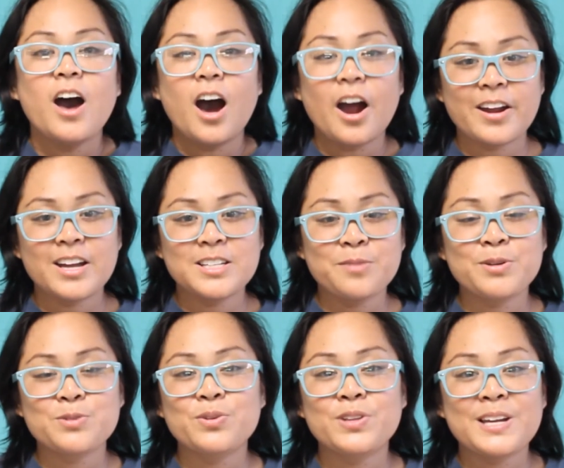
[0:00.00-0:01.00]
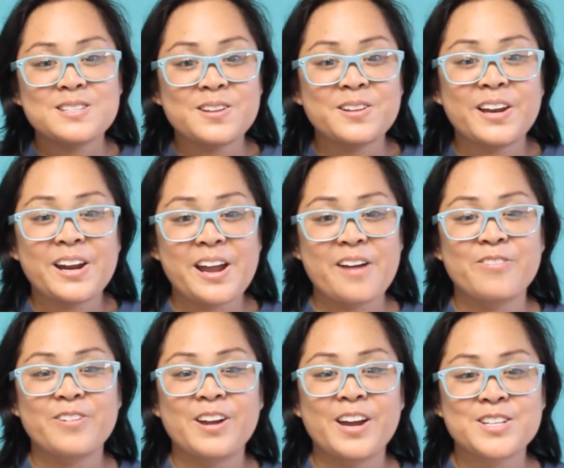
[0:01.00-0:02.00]
Alright, Jabbers, well that's all that I have
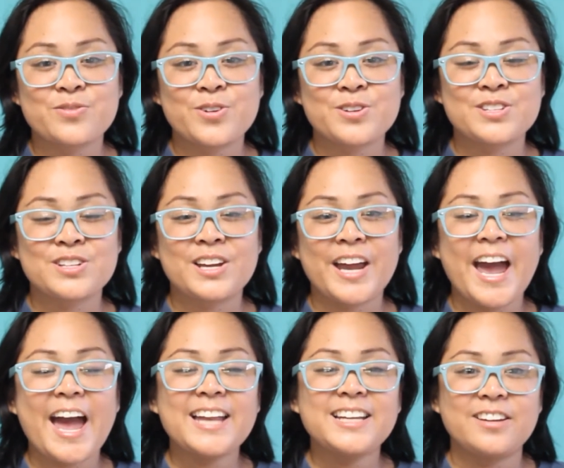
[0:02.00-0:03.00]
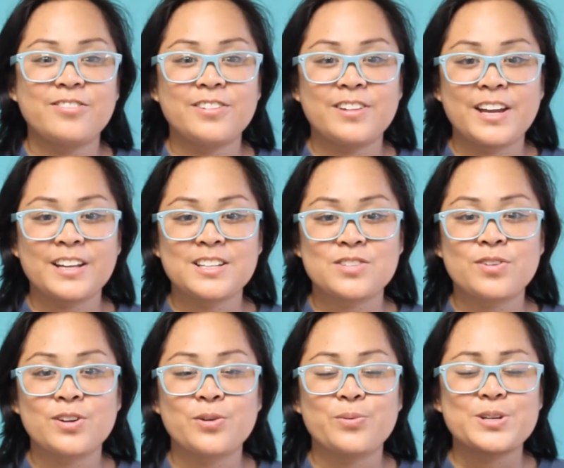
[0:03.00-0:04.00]
for you guys for today. And if you like this
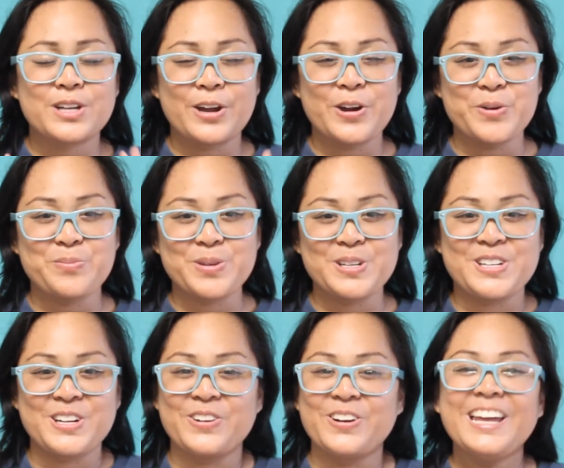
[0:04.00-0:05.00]
video, which I hope you do,